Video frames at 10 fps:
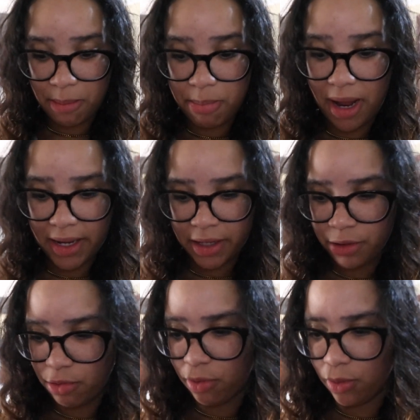back in
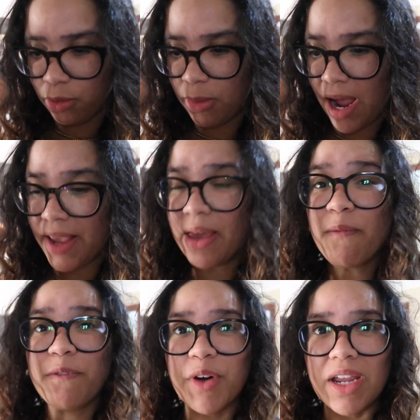the room. I am
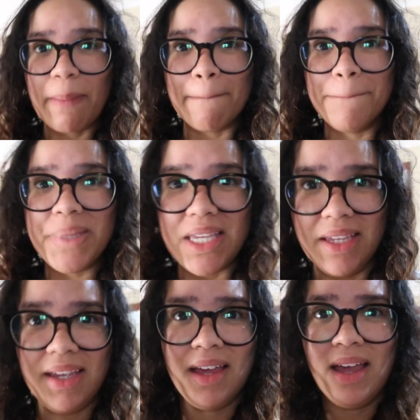freaking beat.
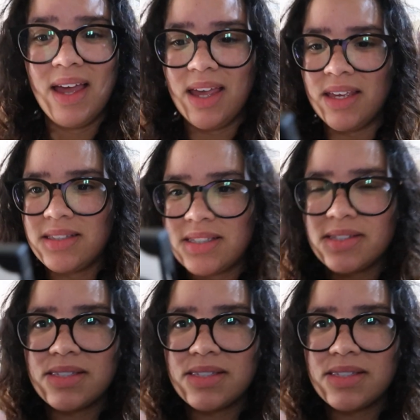It's